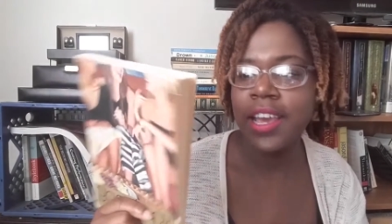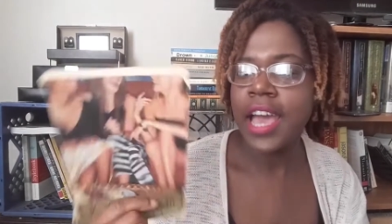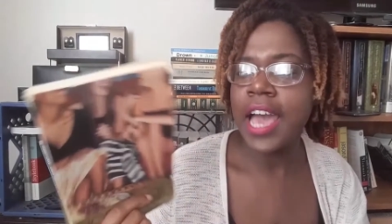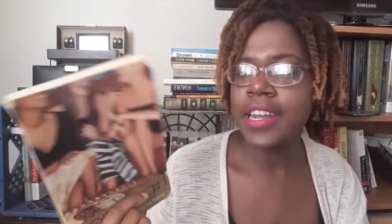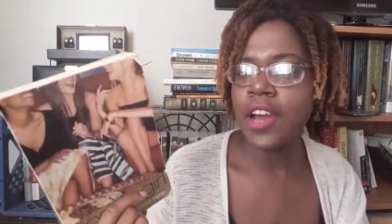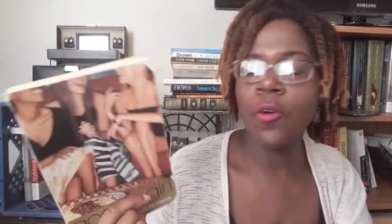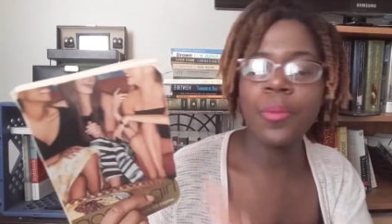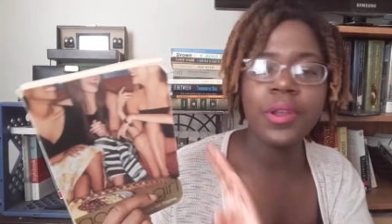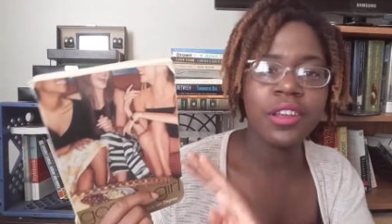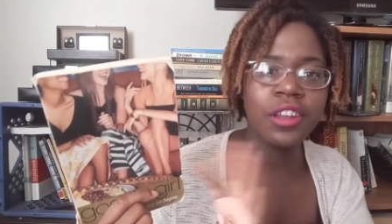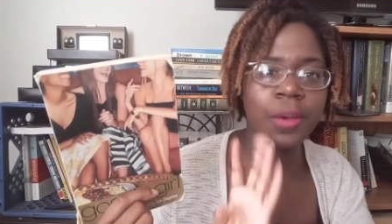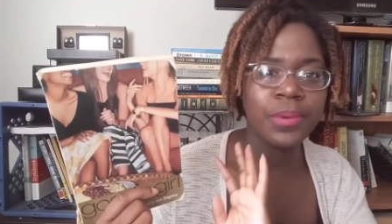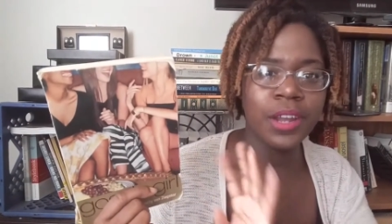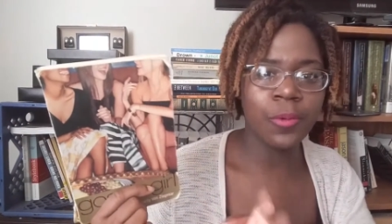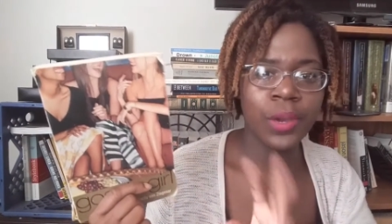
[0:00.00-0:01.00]
and I opened it
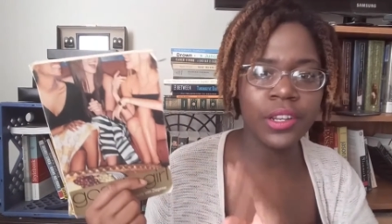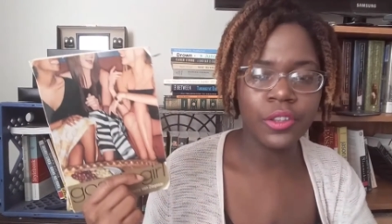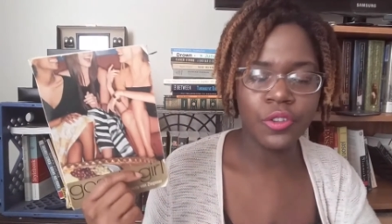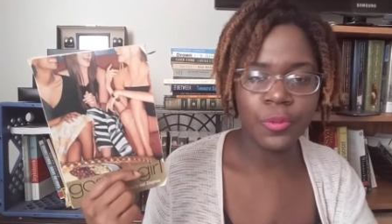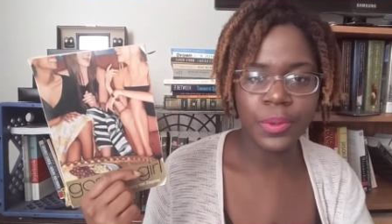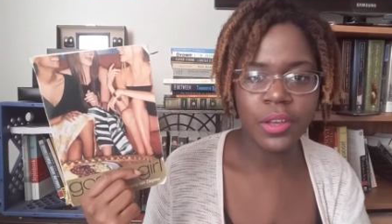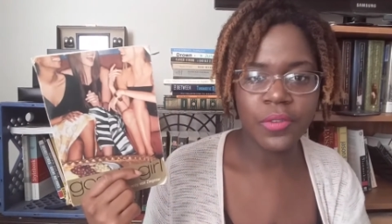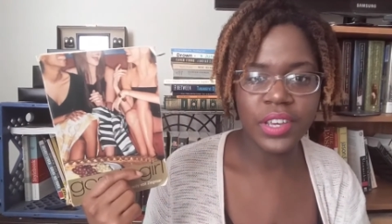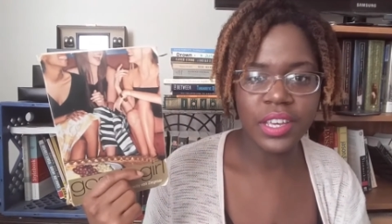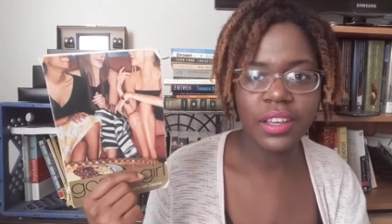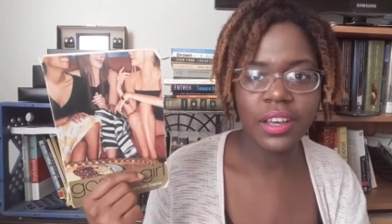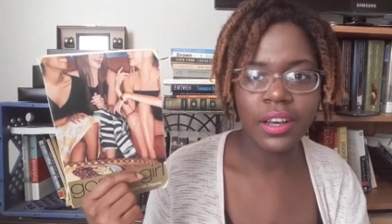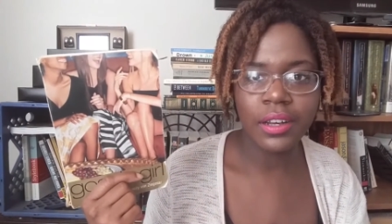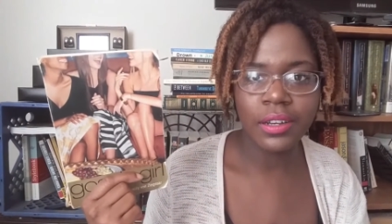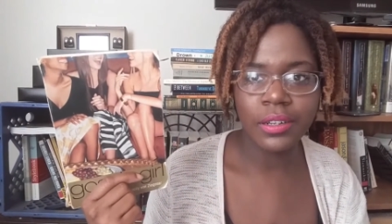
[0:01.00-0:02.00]
up and I read a little bit of it
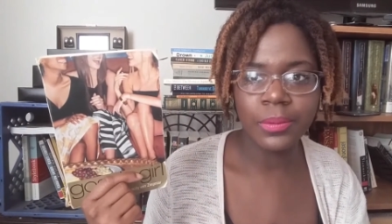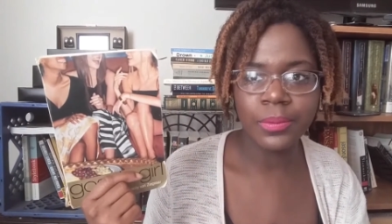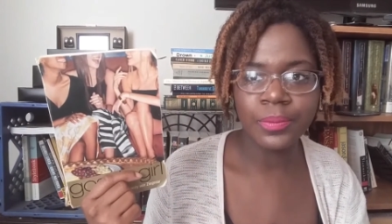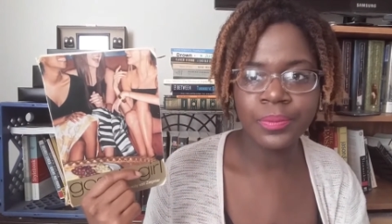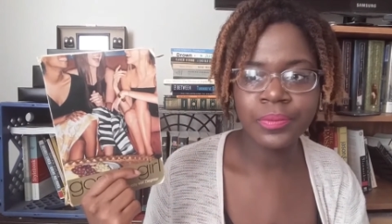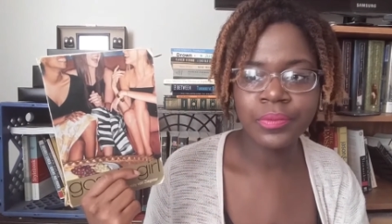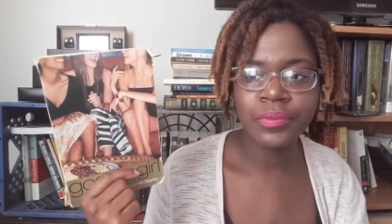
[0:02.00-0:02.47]
um,